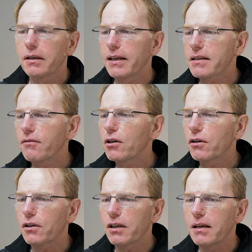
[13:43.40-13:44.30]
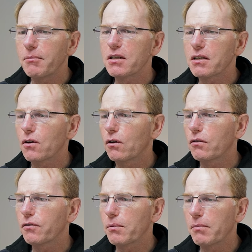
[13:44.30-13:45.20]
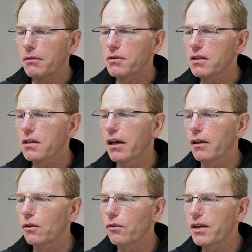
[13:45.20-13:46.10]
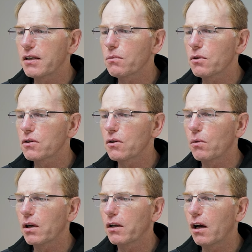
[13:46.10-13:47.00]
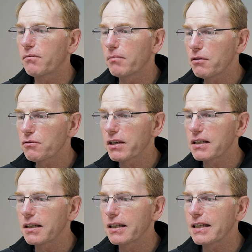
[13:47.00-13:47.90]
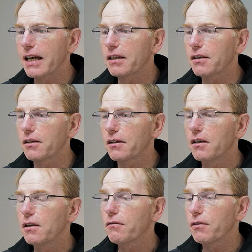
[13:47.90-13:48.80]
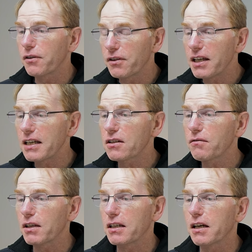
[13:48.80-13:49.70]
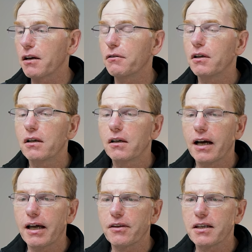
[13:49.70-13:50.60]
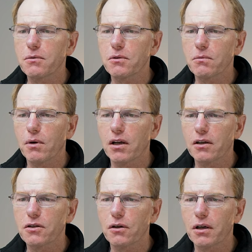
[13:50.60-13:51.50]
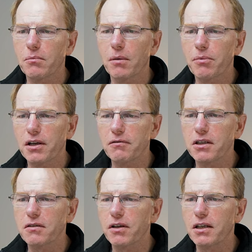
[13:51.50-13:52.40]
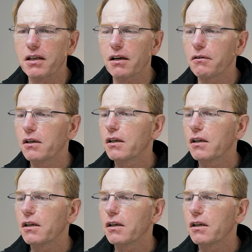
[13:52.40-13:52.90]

Let's have a look at the images of the motorcycle. This was the one I've most recently taken for this video, and this was the one I took in my previous video.